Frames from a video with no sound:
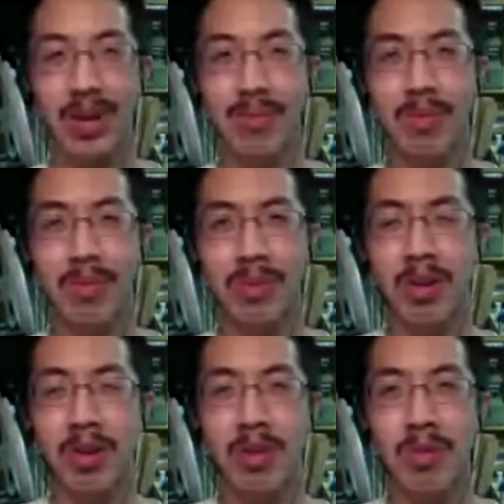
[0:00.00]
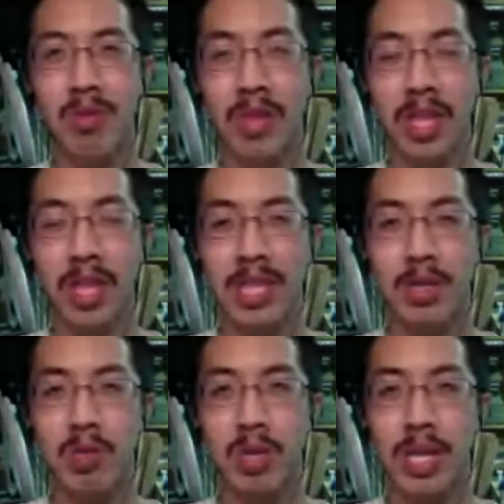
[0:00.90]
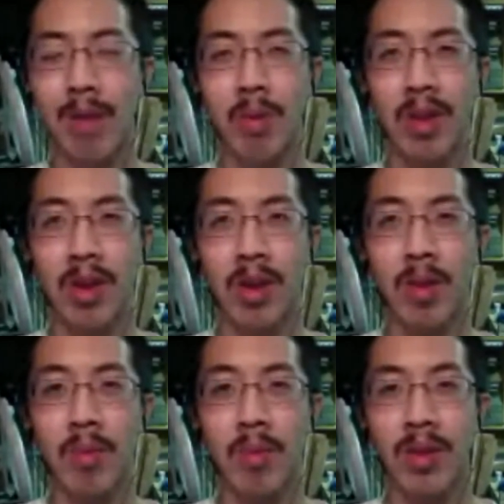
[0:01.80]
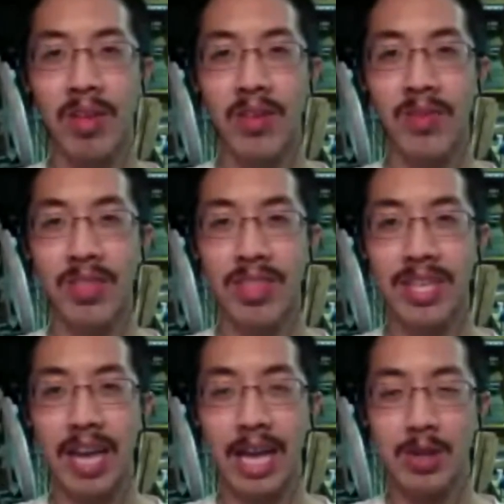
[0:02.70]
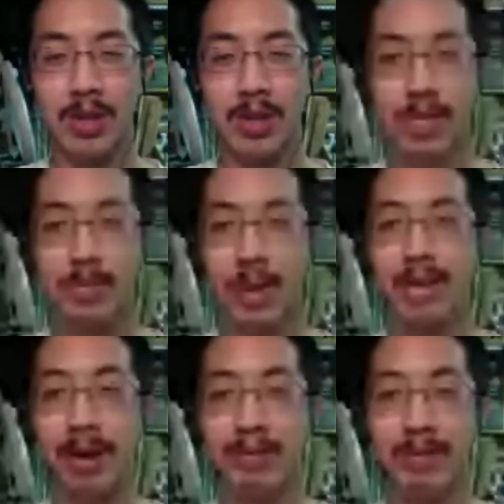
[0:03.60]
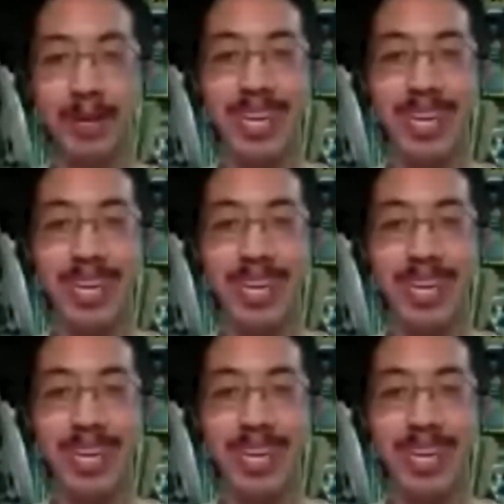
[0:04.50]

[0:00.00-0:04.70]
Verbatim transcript: Um, no, I think they're just really gappy. Um, I tried to buy them off him.